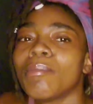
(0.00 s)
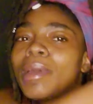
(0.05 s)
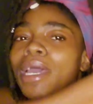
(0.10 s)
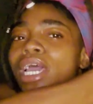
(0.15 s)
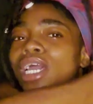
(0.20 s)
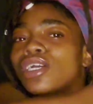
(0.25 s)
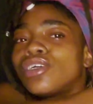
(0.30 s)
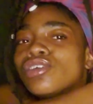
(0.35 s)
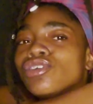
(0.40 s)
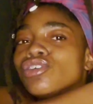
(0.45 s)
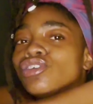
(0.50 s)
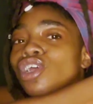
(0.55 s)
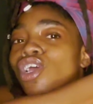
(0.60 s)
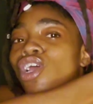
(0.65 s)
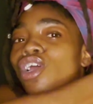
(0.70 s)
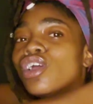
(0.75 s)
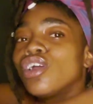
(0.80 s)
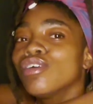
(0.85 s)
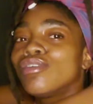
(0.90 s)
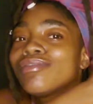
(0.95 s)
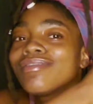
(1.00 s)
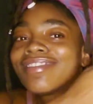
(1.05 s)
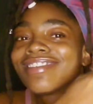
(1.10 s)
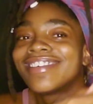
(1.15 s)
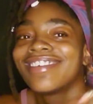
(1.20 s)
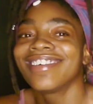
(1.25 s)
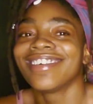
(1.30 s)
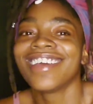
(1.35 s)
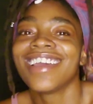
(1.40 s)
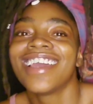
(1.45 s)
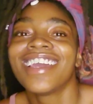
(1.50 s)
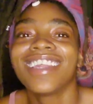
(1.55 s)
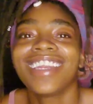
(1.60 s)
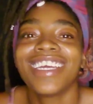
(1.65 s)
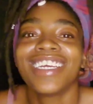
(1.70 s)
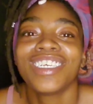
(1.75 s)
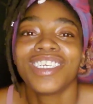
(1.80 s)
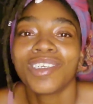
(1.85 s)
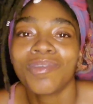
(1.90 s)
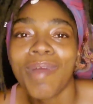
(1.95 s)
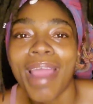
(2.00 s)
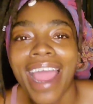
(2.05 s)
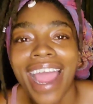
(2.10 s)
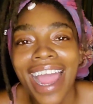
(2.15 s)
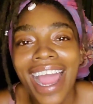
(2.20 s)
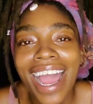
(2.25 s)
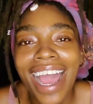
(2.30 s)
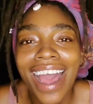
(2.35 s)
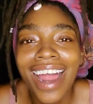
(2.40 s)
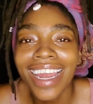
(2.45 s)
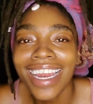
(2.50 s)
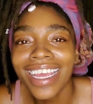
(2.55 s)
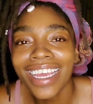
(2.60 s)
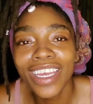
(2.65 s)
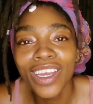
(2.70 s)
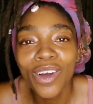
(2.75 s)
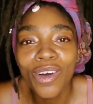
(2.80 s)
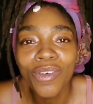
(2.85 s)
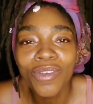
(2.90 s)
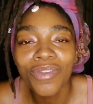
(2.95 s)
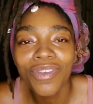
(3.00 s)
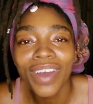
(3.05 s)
Backstab. They smile in your